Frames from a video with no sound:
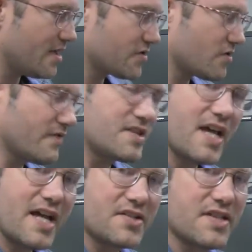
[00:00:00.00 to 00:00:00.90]
sort of
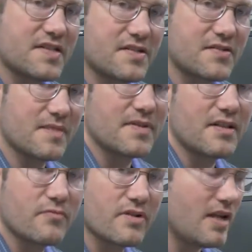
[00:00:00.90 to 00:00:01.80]
attach this to something
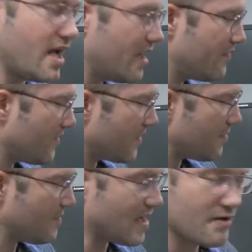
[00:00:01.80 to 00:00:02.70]
in real life, I've got
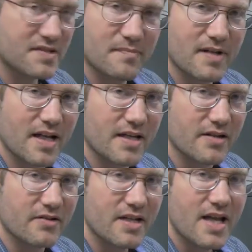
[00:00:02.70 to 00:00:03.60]
my power supply
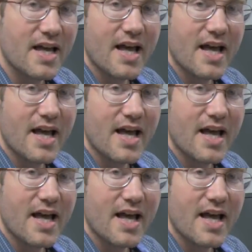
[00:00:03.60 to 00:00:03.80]
here,